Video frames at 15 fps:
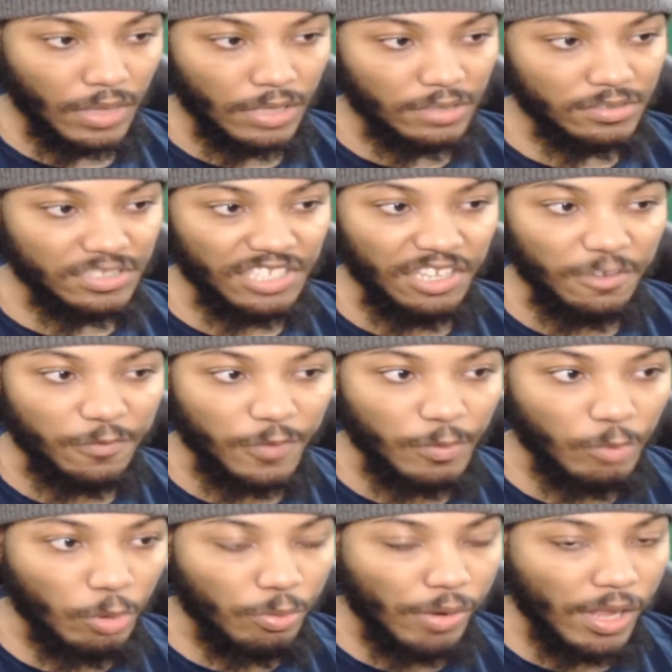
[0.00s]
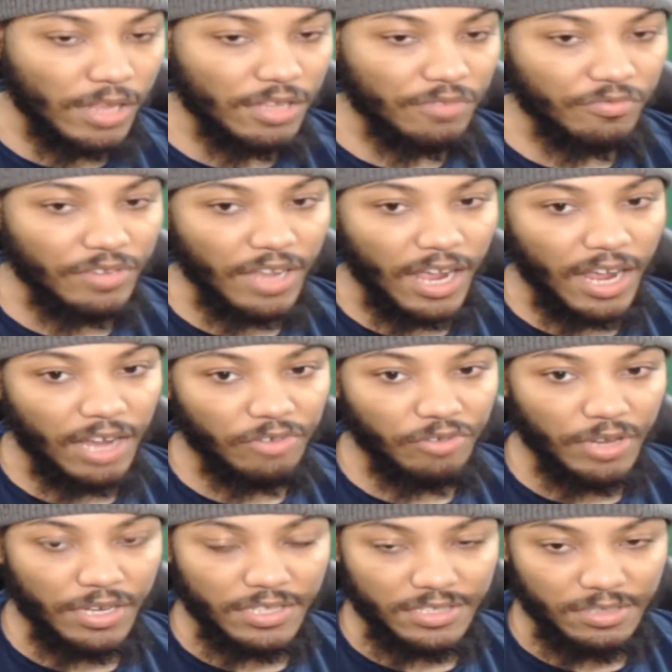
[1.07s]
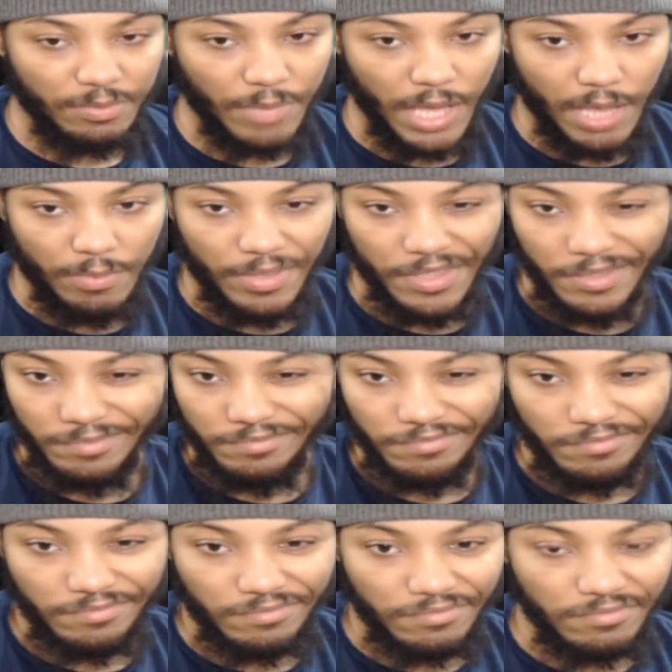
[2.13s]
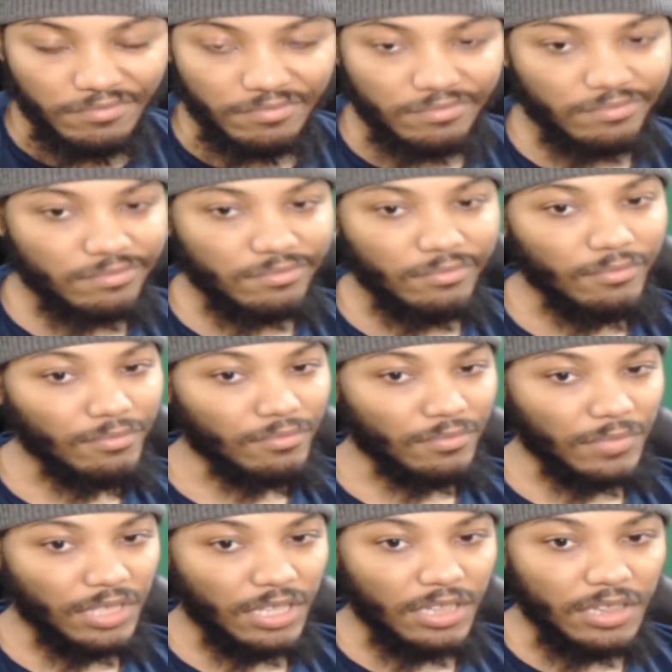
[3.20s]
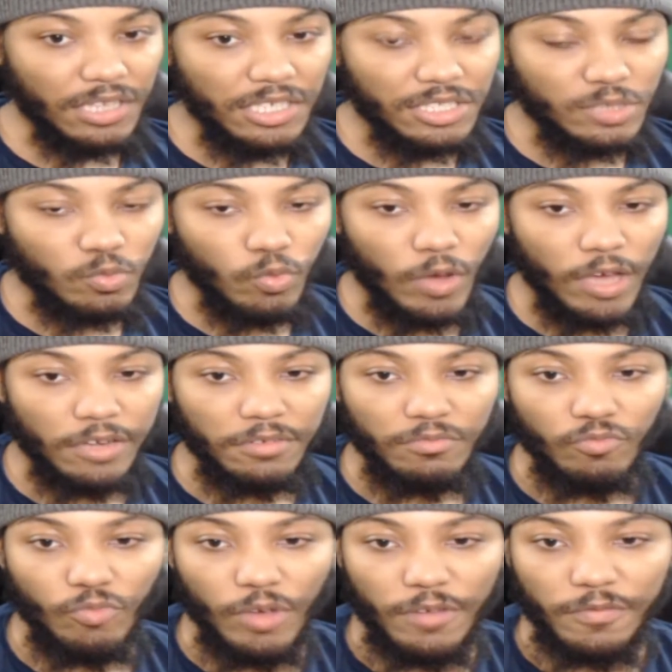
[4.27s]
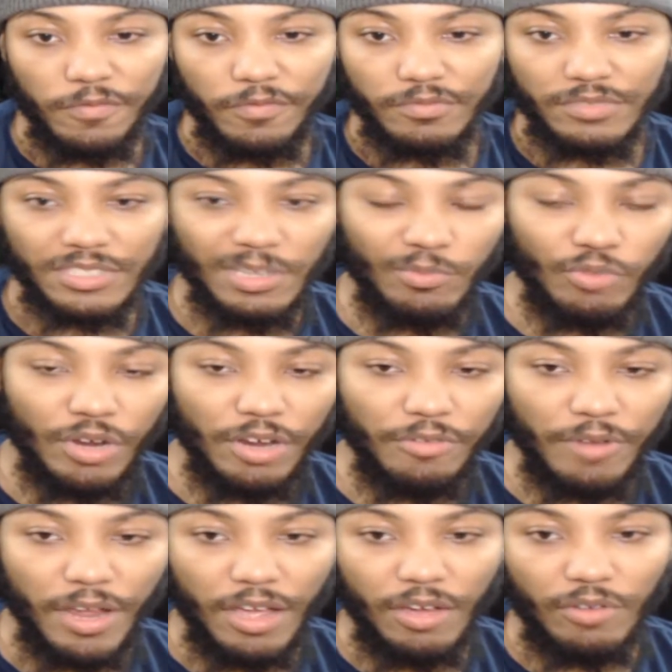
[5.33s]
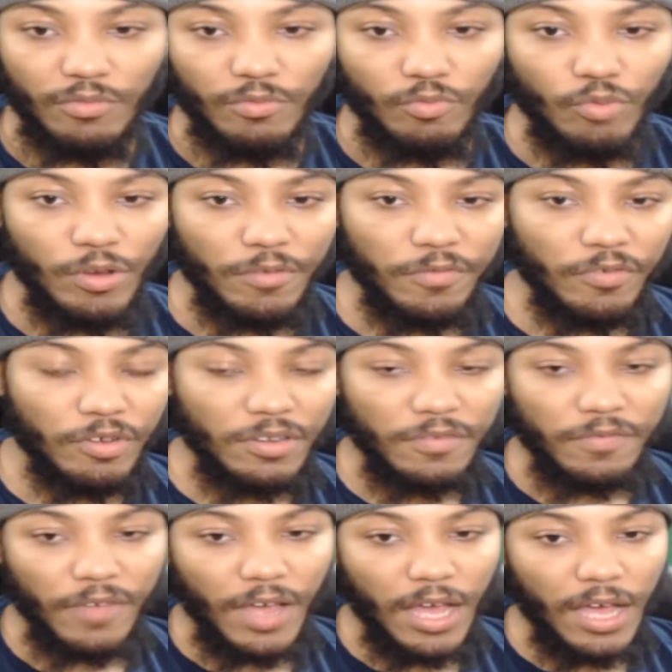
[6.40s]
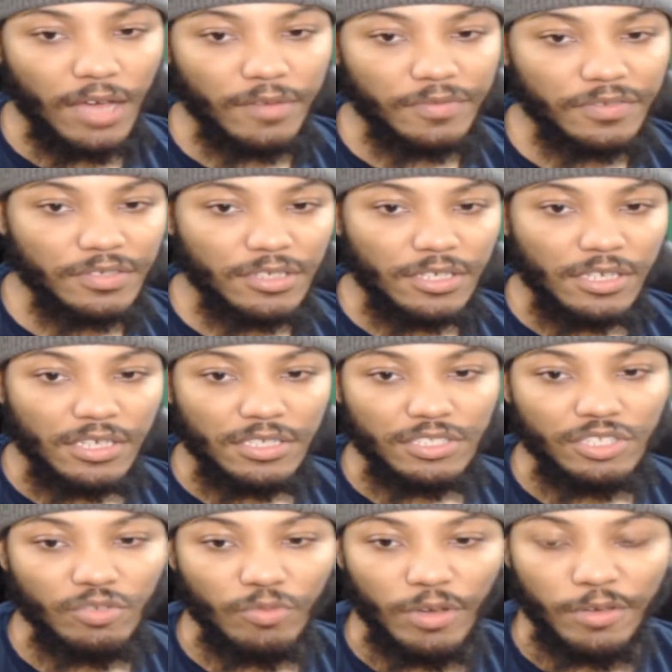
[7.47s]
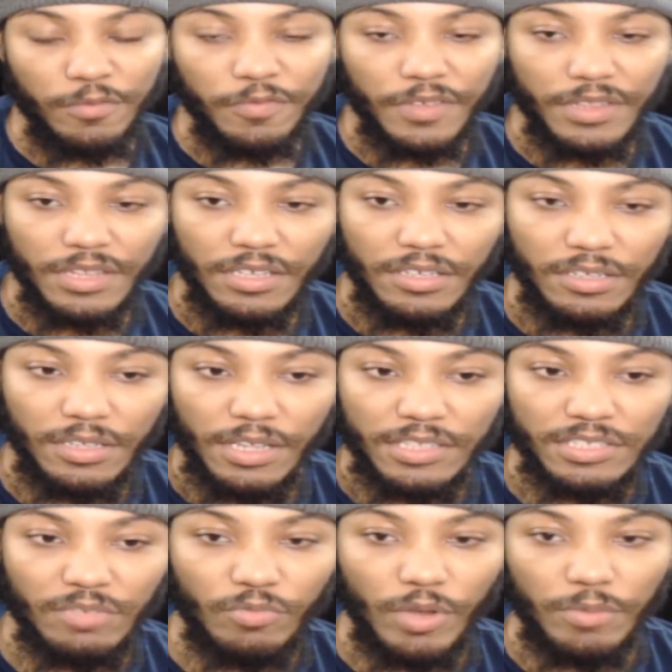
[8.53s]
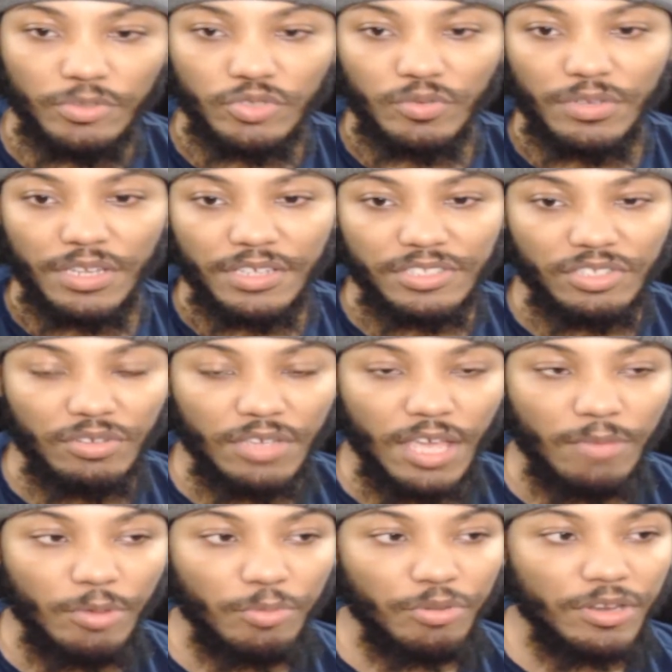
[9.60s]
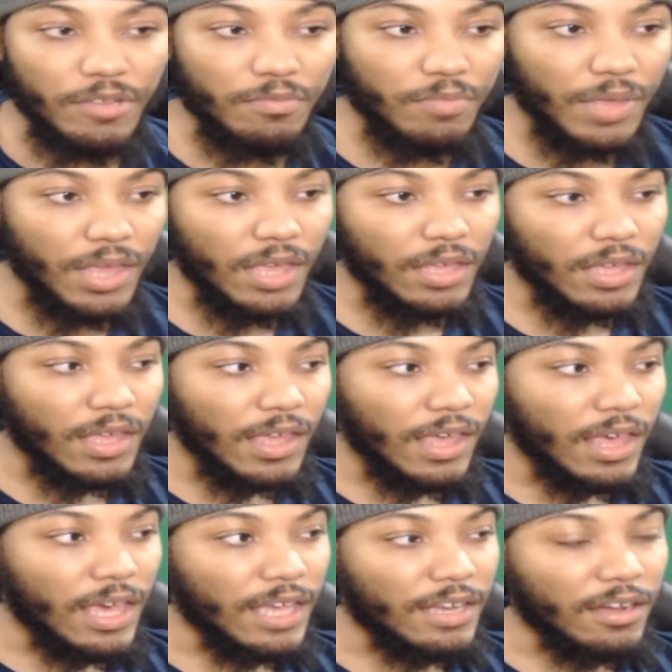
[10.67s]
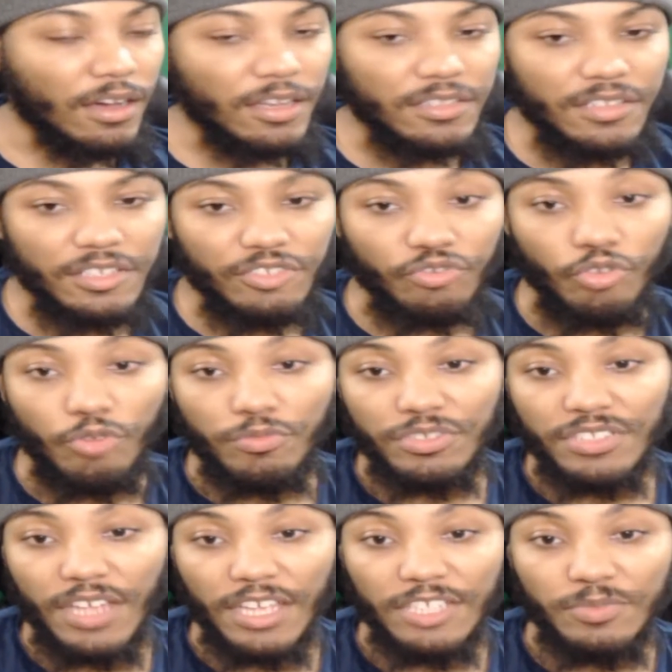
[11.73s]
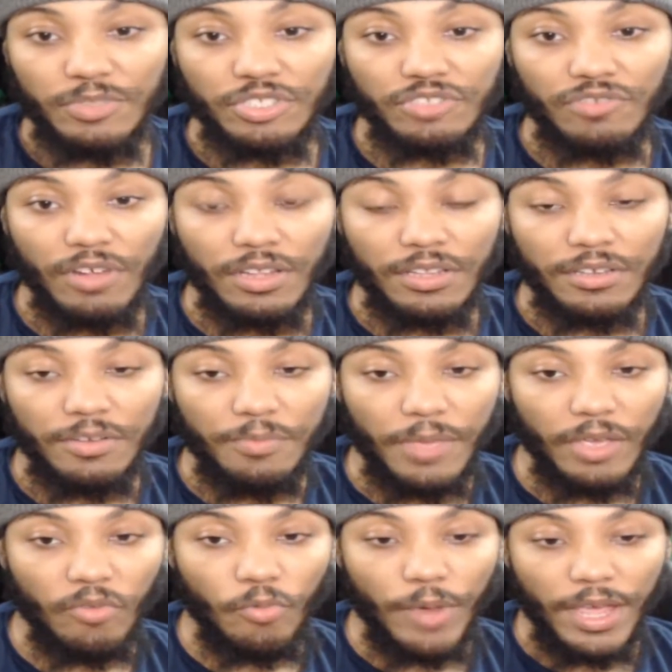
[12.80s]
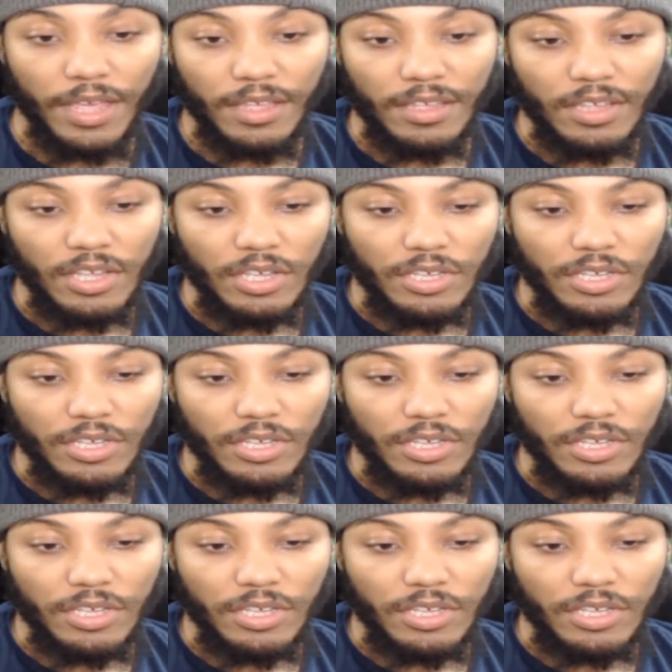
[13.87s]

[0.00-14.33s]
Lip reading: Teofimo probably rehydrated to maybe at least one somewhere around 145 to 150, somewhere between there. So he came in pretty big, and there's rumors that he's been struggling to make weight.